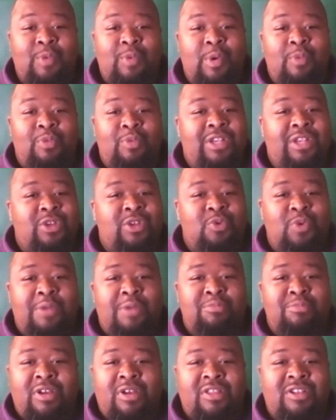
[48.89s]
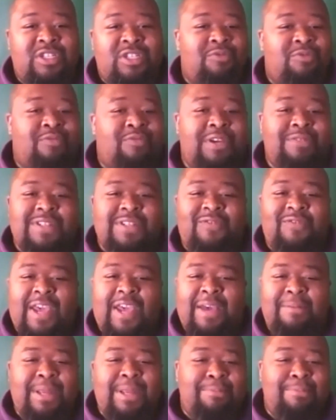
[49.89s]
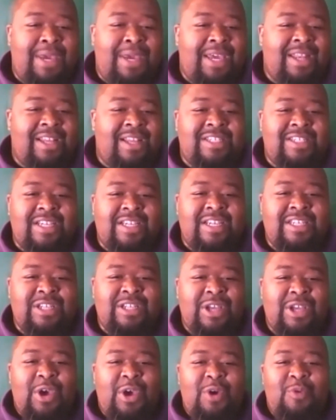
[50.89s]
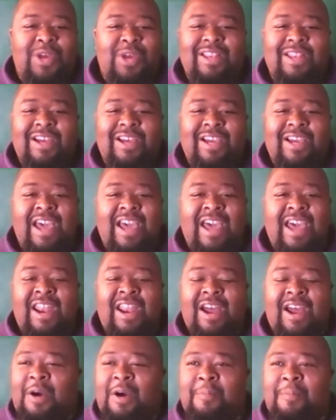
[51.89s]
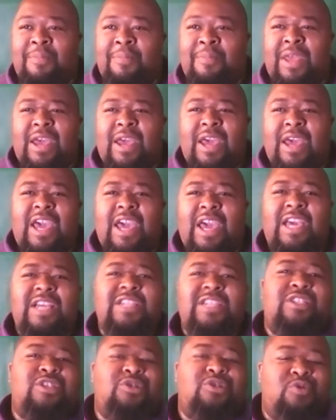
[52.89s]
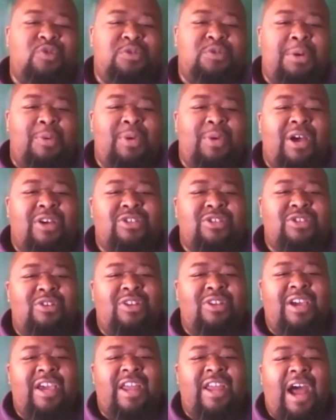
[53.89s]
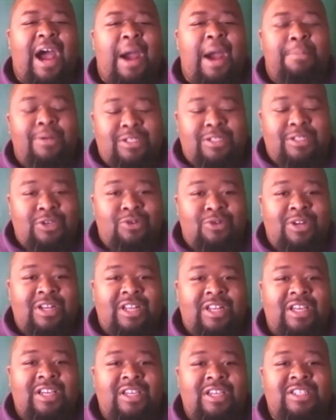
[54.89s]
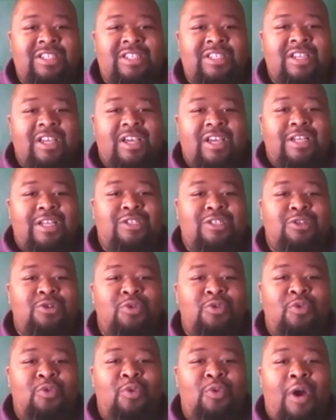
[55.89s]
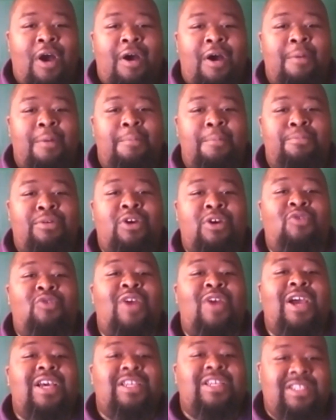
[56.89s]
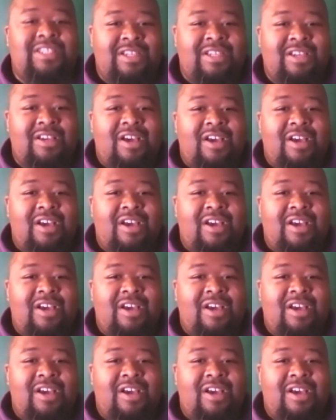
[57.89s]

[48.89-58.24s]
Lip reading: What we do in Brother Sharif's family meetings is we look at issues, but we also look at opportunities to progress